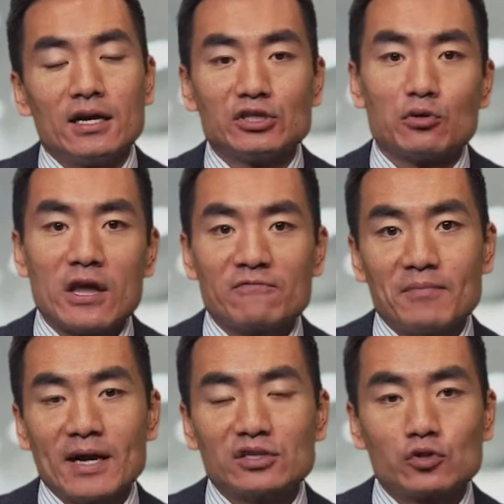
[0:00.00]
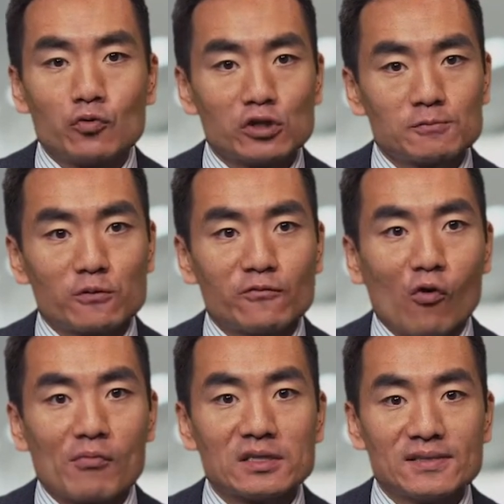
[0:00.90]
So if my school's
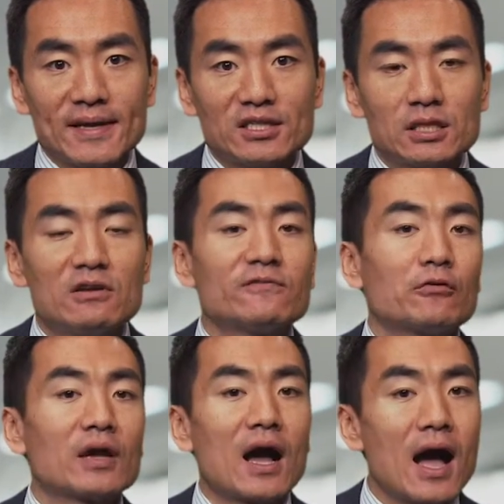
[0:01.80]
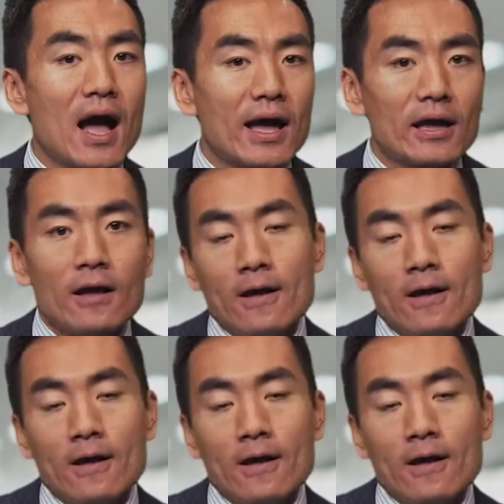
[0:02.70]
performance tends to be very high,